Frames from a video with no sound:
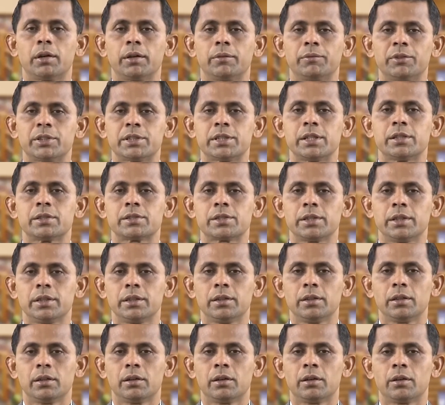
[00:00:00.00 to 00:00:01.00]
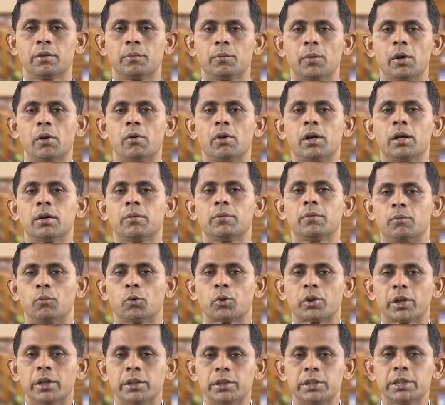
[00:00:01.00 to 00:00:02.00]
efficiency or power
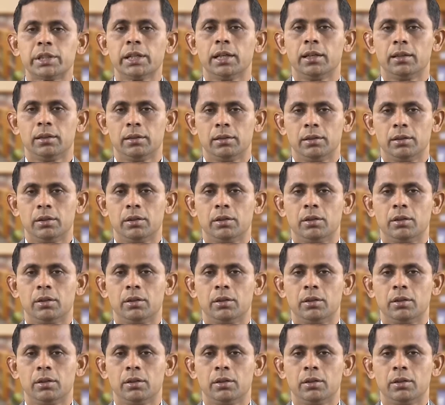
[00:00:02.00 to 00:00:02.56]
potential